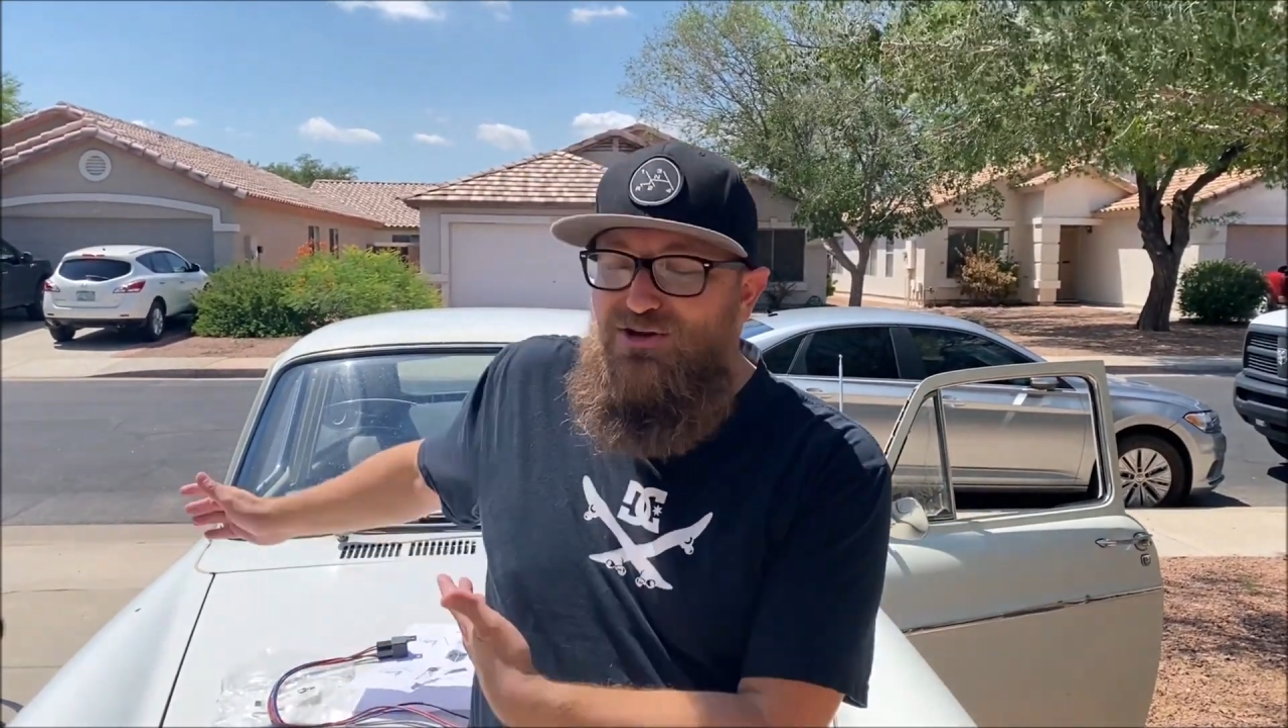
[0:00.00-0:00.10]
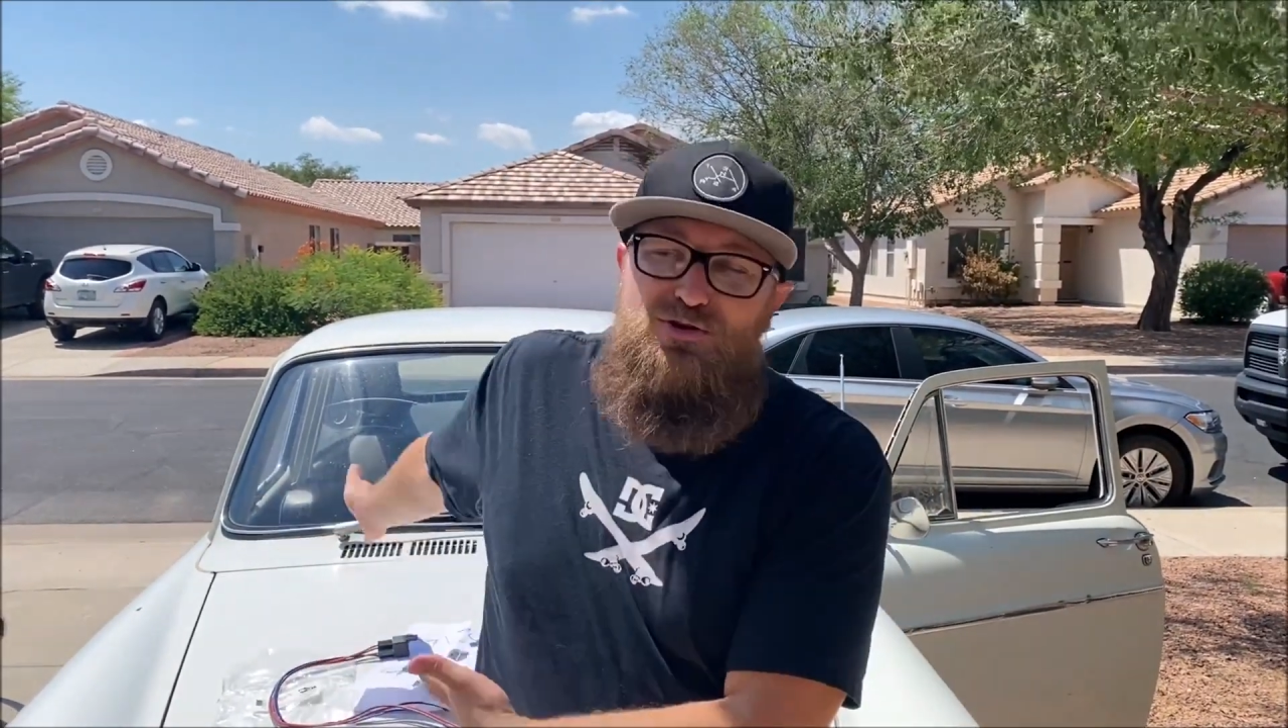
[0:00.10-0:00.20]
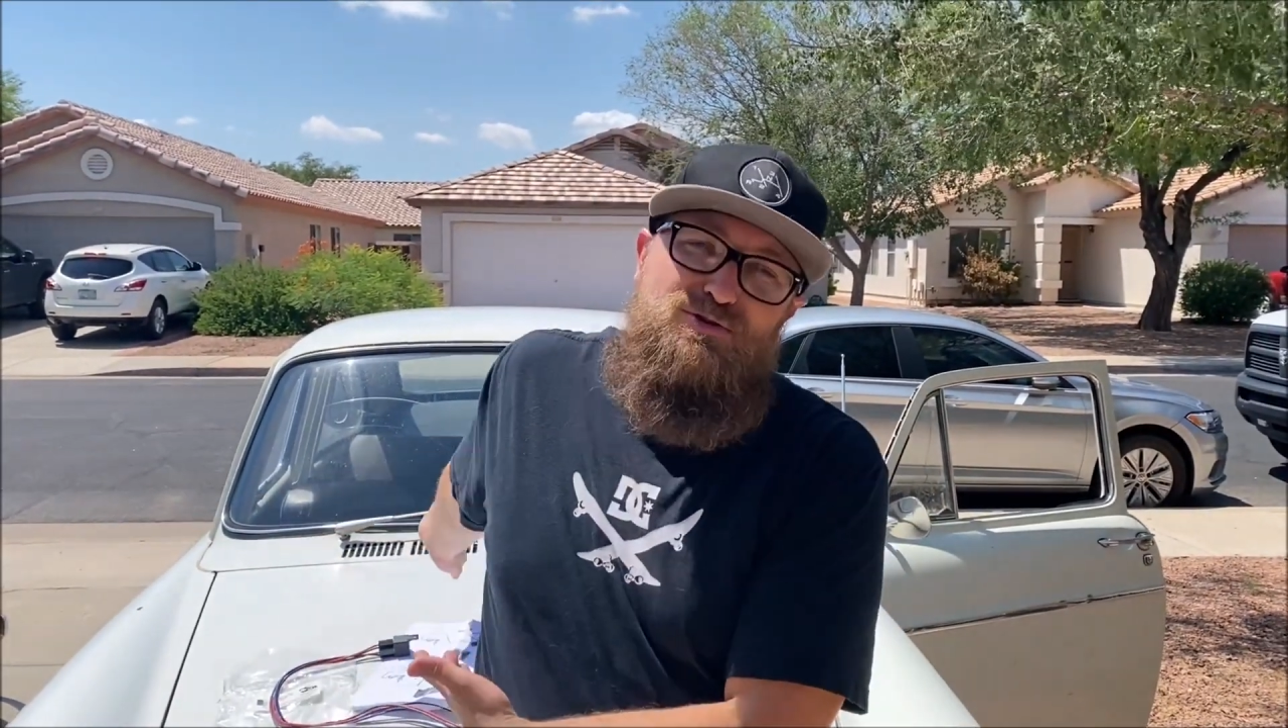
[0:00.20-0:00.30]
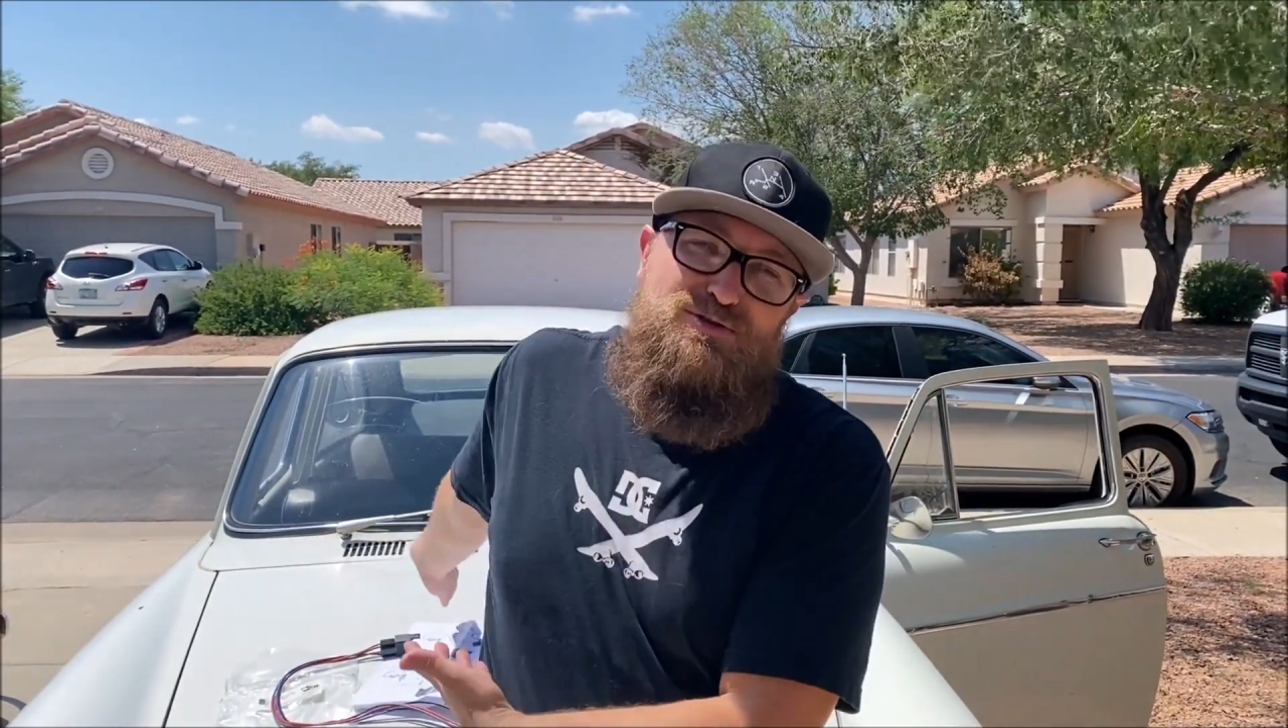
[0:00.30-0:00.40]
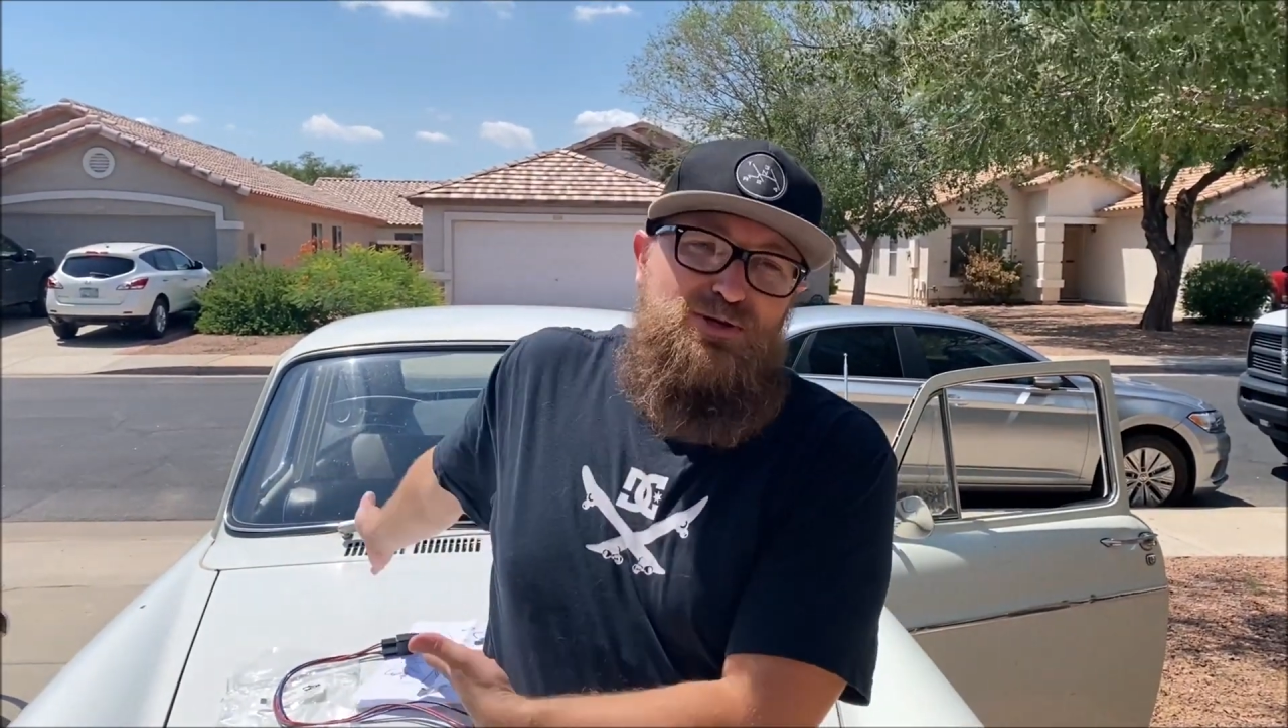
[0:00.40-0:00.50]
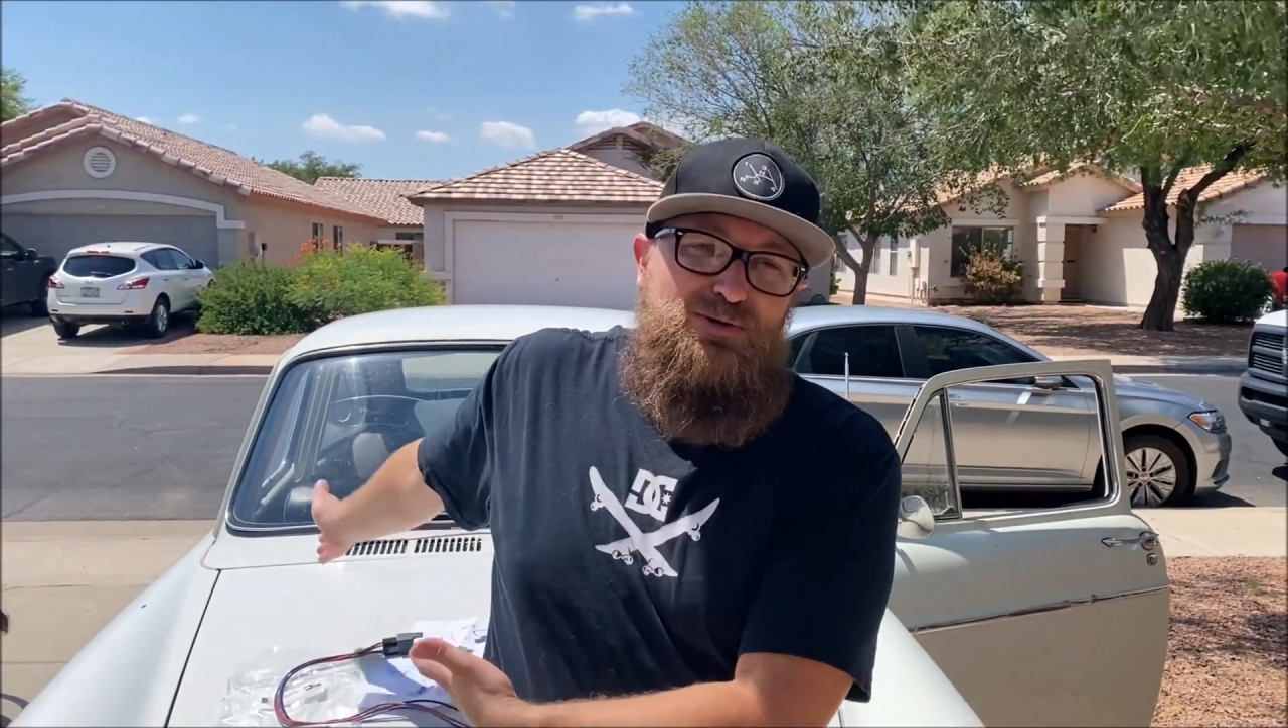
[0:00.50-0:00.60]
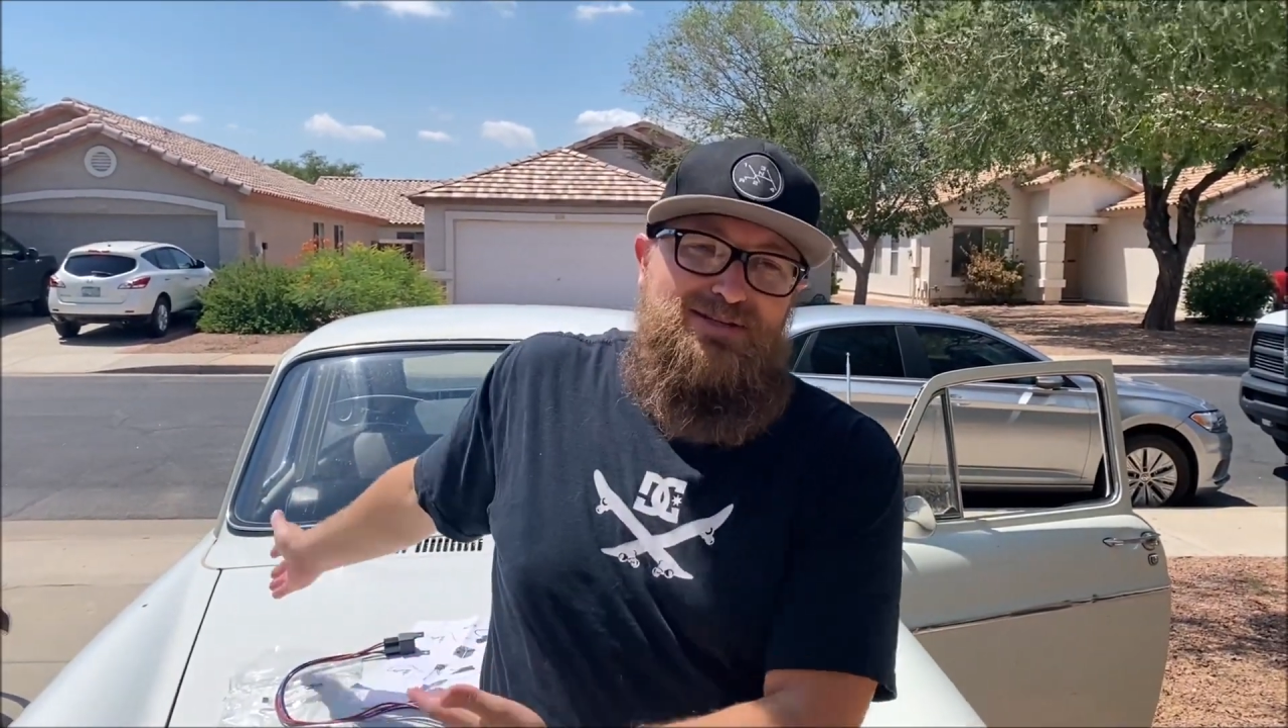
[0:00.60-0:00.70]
new to